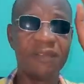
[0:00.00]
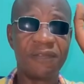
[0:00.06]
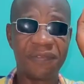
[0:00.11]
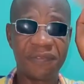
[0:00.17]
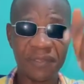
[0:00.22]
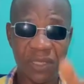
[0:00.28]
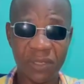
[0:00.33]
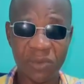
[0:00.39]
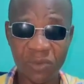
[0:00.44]

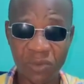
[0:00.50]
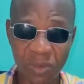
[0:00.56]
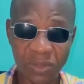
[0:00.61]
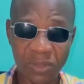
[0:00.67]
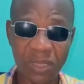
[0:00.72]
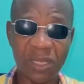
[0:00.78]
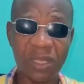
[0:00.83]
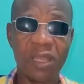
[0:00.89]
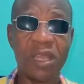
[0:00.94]
fear
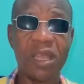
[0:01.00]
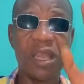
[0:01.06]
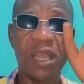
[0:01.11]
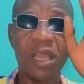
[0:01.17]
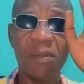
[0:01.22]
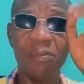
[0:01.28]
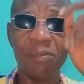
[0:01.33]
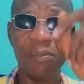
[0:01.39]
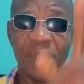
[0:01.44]
God,
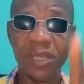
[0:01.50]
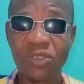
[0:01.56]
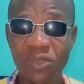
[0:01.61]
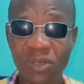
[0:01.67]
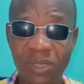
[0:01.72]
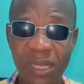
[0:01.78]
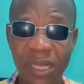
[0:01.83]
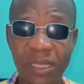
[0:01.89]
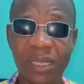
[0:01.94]
and make
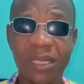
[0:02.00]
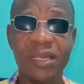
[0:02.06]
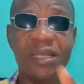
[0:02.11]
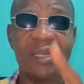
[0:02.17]
sure that